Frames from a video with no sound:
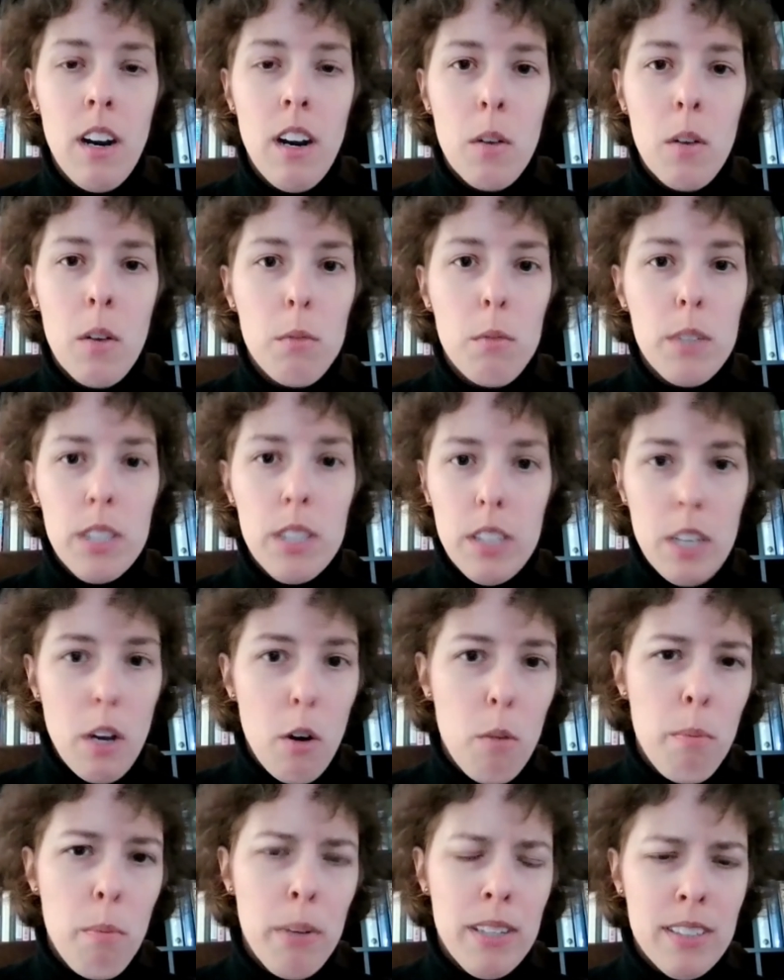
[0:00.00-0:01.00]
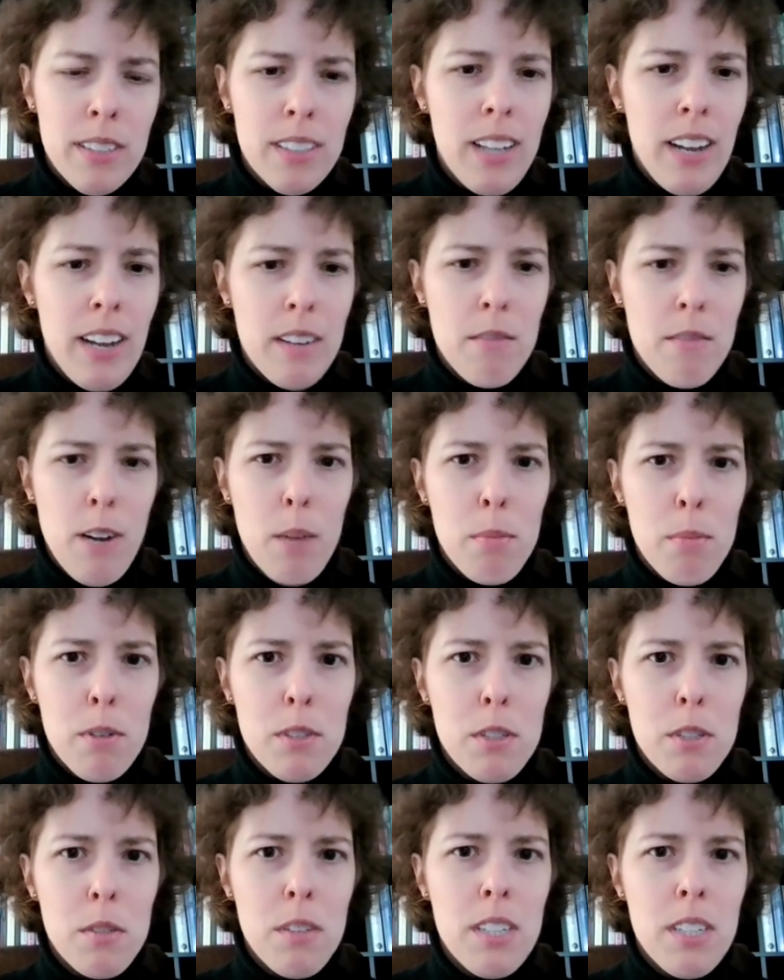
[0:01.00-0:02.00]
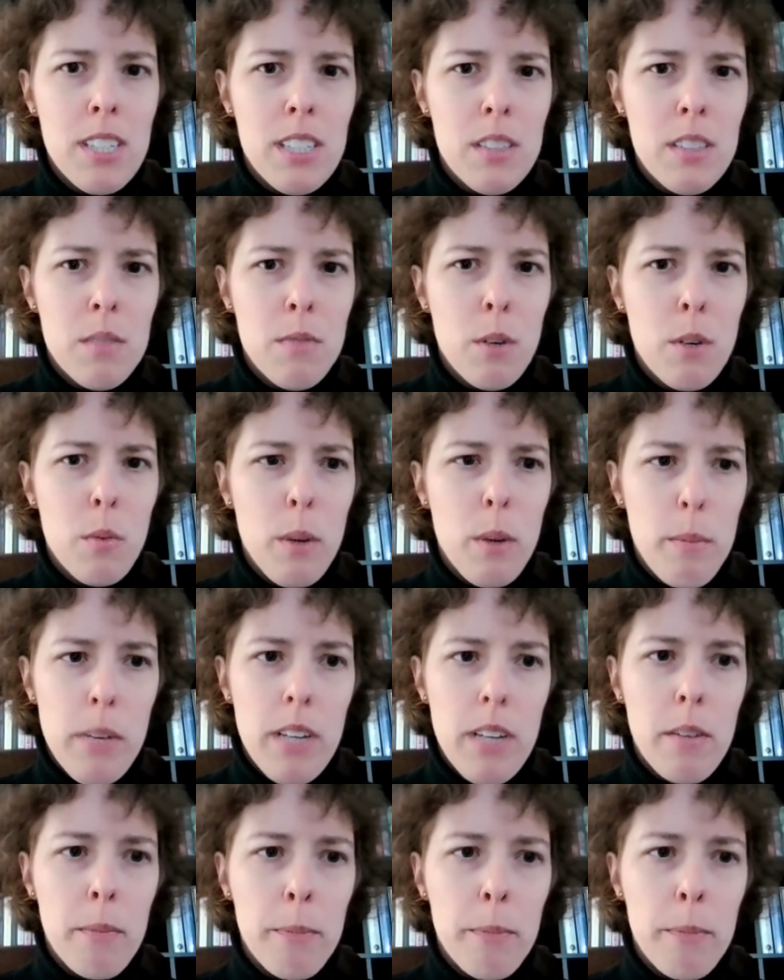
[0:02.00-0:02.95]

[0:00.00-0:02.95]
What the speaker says: really opened a lot of opportunities for women.